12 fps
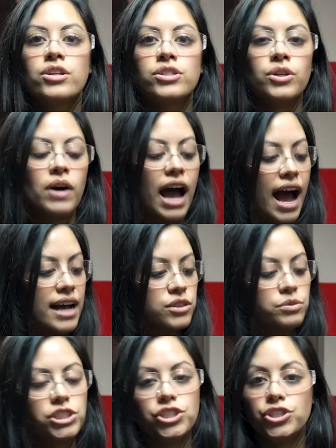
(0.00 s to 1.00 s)
So
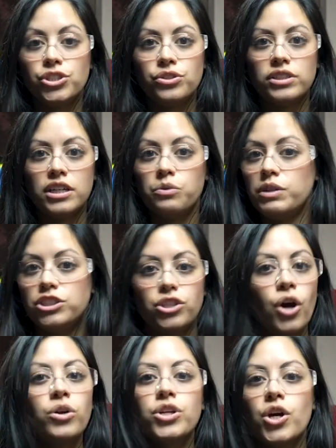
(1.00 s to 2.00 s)
as we're shooting, we
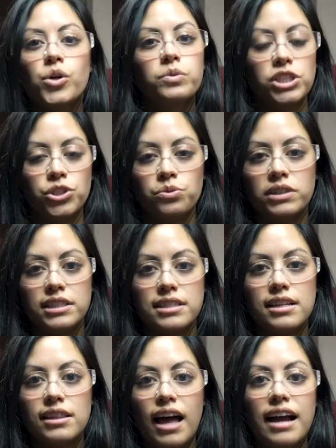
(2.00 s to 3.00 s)
don't know which one is
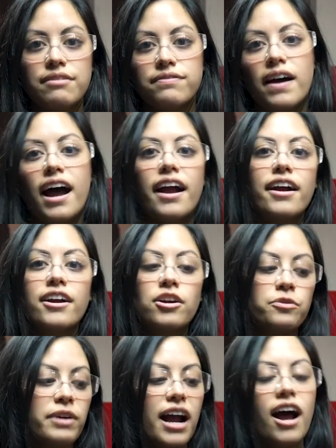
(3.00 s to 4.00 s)
a live fire
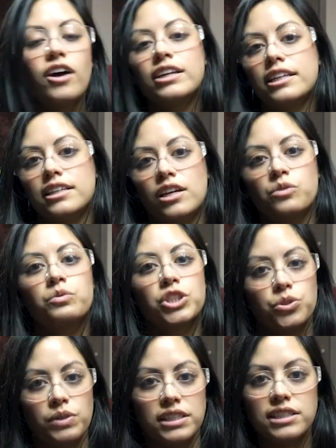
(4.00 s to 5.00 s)
round and then
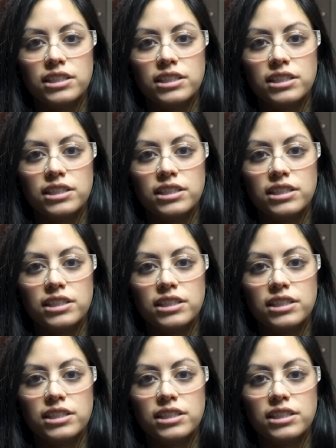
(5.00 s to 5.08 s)
which one's